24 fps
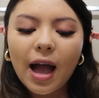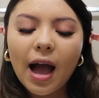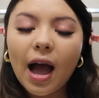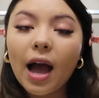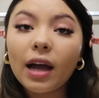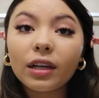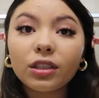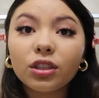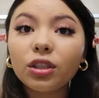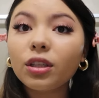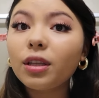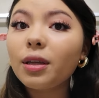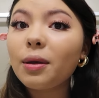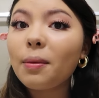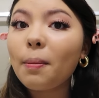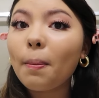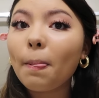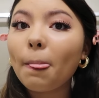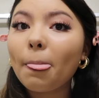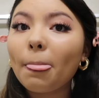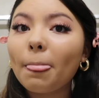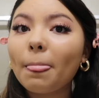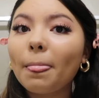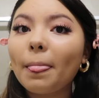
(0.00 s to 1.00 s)
Actually,
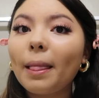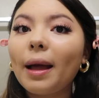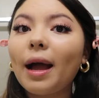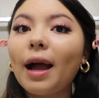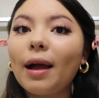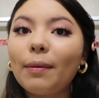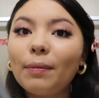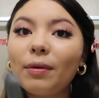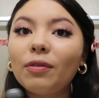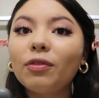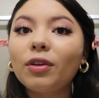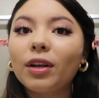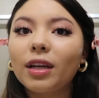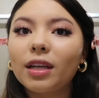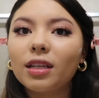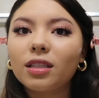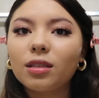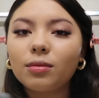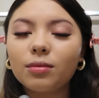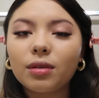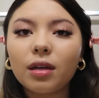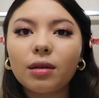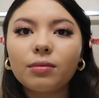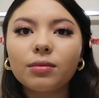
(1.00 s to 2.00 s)
I would be forgetting
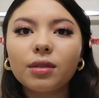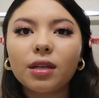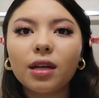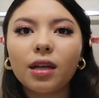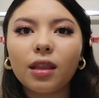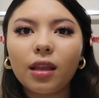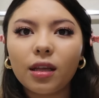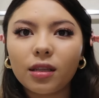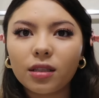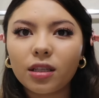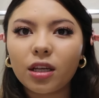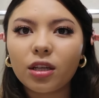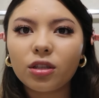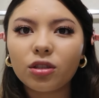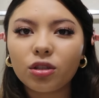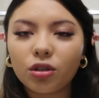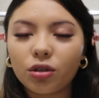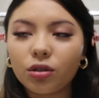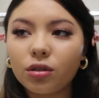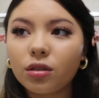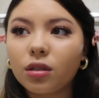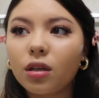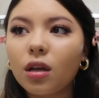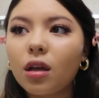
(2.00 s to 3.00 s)
sometimes and I like take
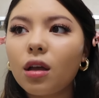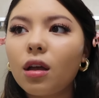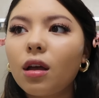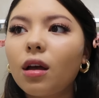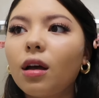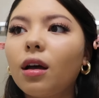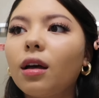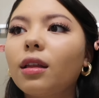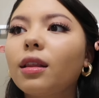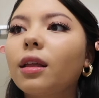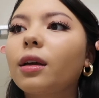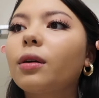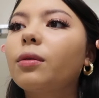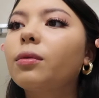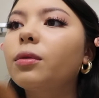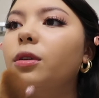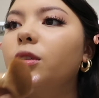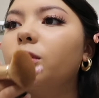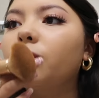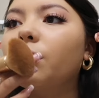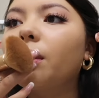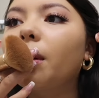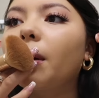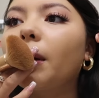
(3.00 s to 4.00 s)
turns on like
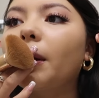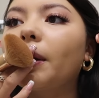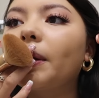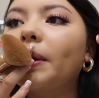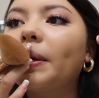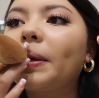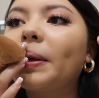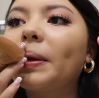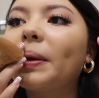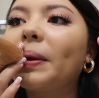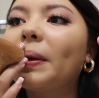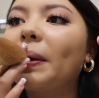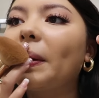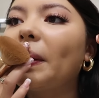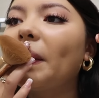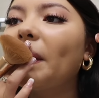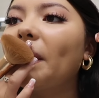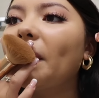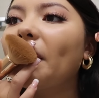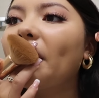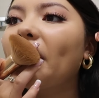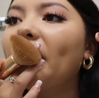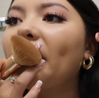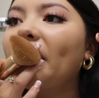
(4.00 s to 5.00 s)
which one I should
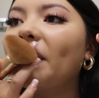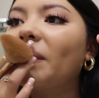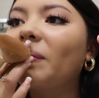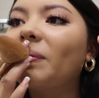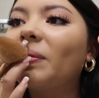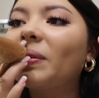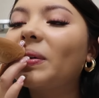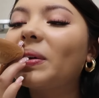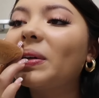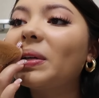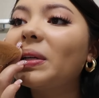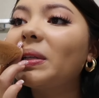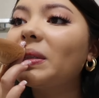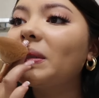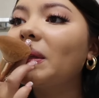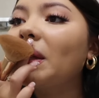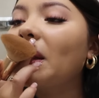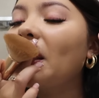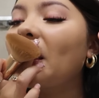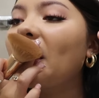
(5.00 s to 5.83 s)
do first.